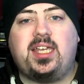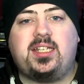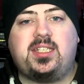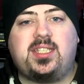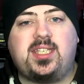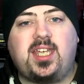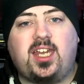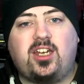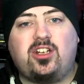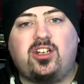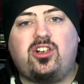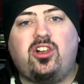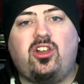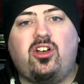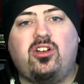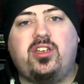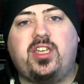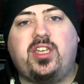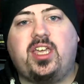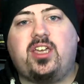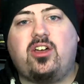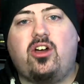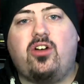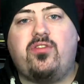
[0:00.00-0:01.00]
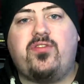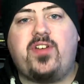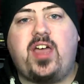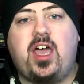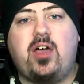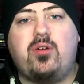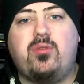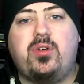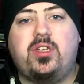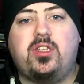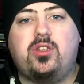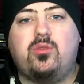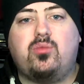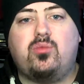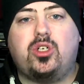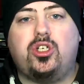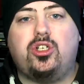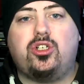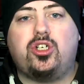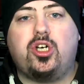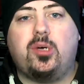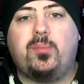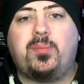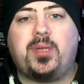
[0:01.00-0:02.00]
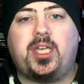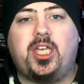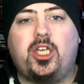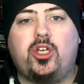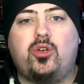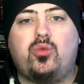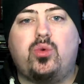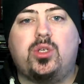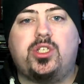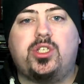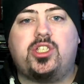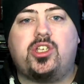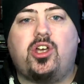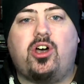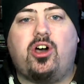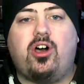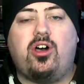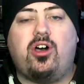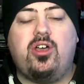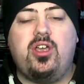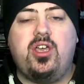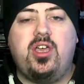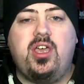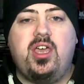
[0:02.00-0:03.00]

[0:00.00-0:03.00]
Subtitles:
10 o'clock kickoff out at the World Cup in Qatar.